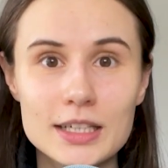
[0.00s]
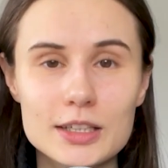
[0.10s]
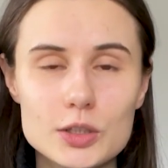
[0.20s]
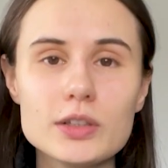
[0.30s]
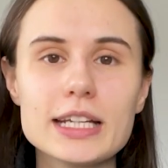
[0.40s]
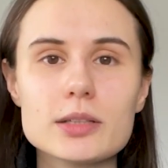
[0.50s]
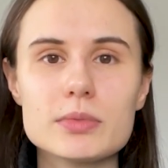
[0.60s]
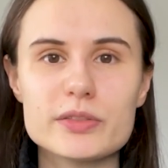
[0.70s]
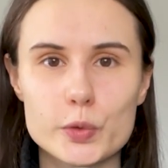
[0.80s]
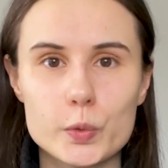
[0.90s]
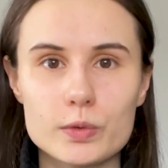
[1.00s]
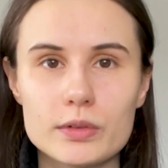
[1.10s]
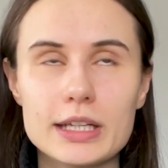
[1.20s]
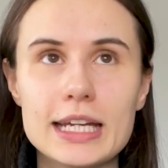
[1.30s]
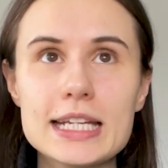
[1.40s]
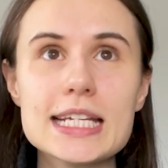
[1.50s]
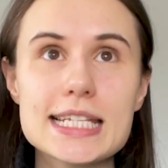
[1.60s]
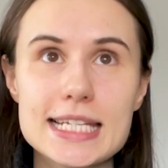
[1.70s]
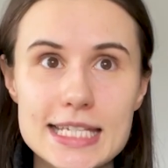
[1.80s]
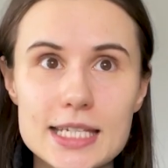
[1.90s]
Don't get me wrong, any
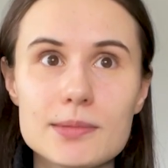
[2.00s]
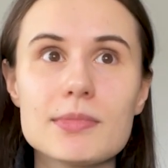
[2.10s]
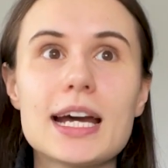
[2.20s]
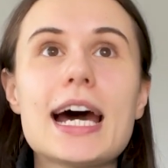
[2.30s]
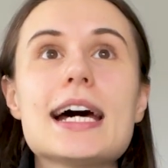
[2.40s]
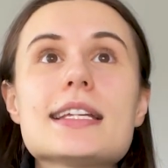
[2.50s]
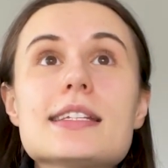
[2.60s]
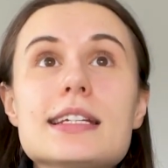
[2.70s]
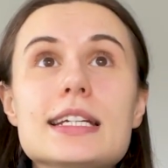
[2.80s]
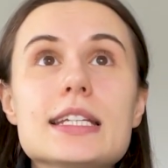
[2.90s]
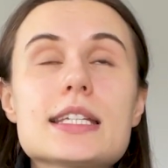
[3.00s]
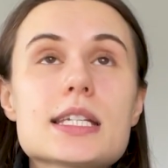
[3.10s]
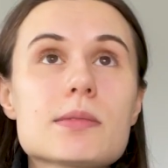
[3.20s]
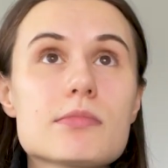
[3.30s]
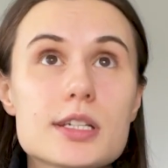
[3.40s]
system has its